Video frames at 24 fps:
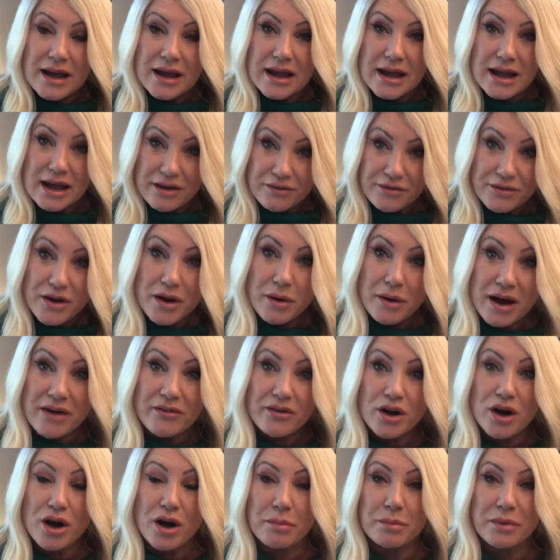If you have a
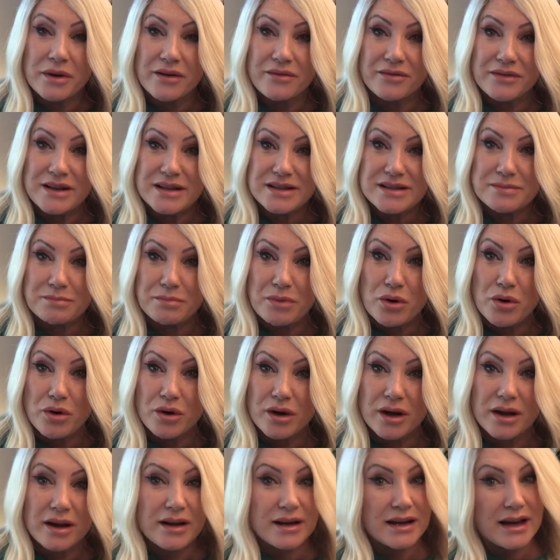copy of this
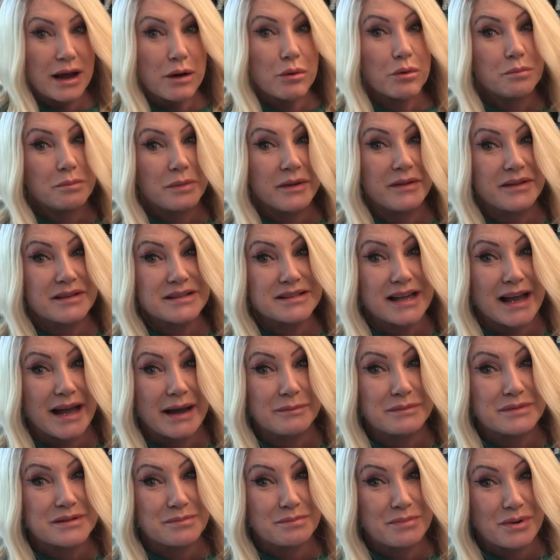book, now would be the time
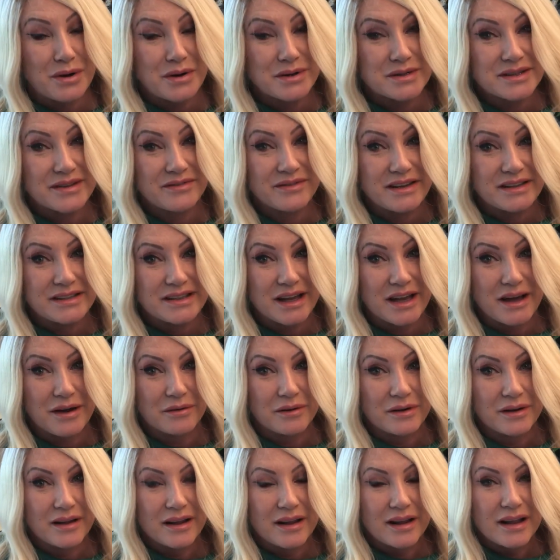to pause the video
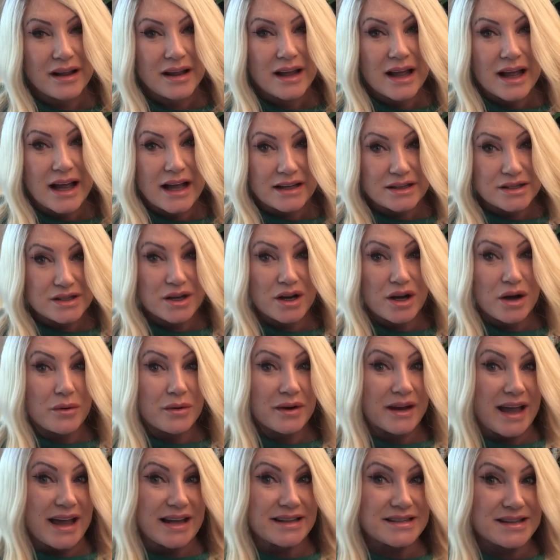and to go and
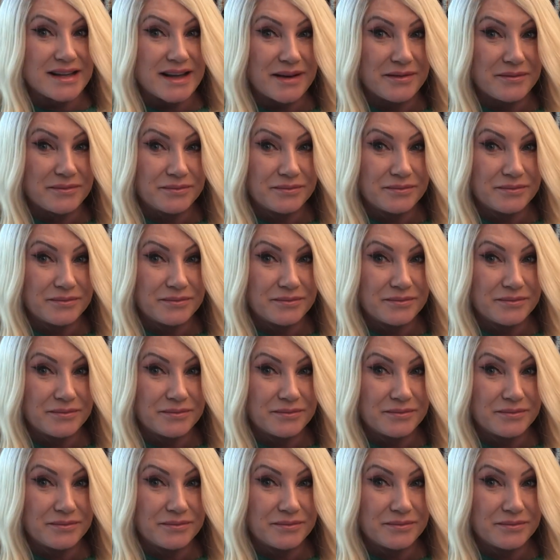get it.